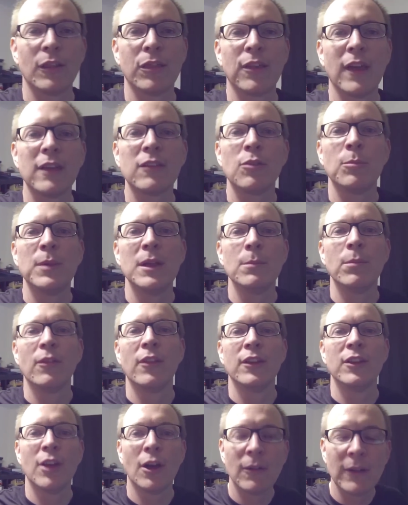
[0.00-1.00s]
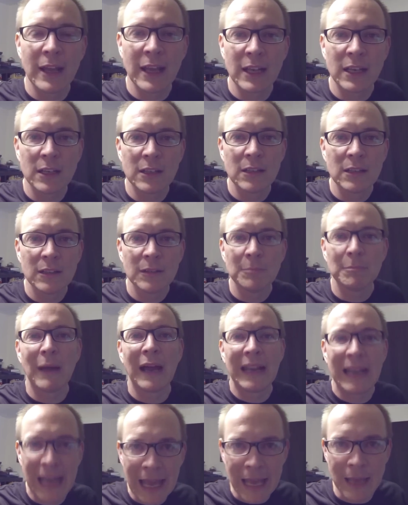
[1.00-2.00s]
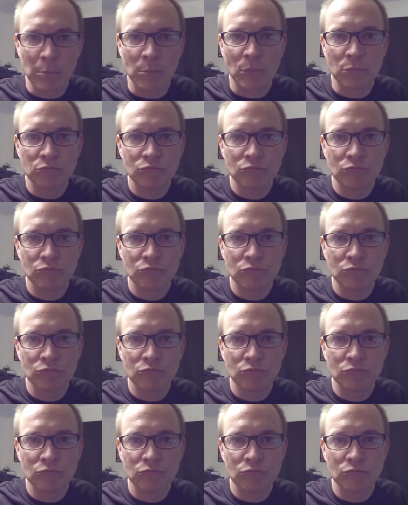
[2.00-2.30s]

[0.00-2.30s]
thank the people that donated by name.